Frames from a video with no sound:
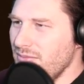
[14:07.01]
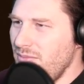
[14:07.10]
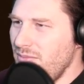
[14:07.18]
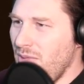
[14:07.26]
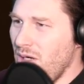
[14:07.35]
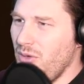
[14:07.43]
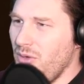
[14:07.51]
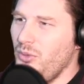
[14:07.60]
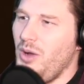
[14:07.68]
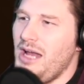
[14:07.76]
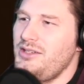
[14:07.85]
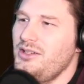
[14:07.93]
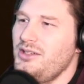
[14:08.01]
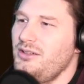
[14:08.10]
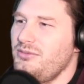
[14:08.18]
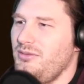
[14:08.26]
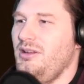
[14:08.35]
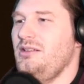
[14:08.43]
Oh, I should
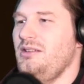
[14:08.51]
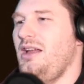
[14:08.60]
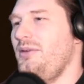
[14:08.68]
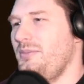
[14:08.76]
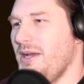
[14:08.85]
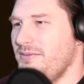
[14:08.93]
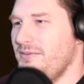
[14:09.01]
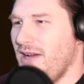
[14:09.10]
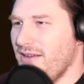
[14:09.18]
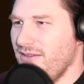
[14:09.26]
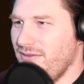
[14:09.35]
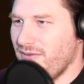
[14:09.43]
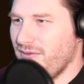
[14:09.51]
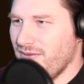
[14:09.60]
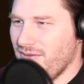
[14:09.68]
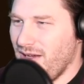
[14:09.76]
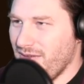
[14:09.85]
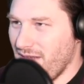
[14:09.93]
have. Well, I would have paid
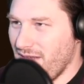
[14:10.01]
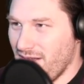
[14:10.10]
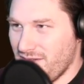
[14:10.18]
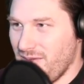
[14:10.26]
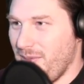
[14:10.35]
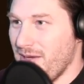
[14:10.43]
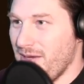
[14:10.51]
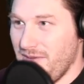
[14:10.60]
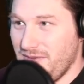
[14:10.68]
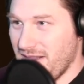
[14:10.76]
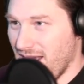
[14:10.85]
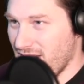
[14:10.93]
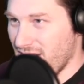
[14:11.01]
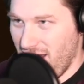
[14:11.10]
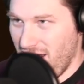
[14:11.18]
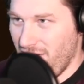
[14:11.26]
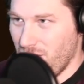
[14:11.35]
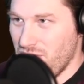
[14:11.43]
$5,000. I would have paid $50,000 to
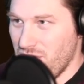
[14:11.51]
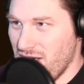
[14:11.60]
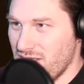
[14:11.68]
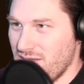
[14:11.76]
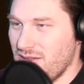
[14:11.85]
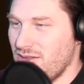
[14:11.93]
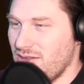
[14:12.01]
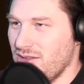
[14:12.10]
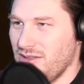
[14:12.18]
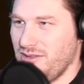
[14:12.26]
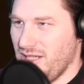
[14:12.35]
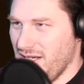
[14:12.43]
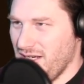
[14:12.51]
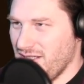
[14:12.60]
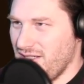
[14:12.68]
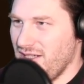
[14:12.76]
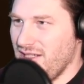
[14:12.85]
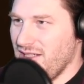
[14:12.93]
have them change.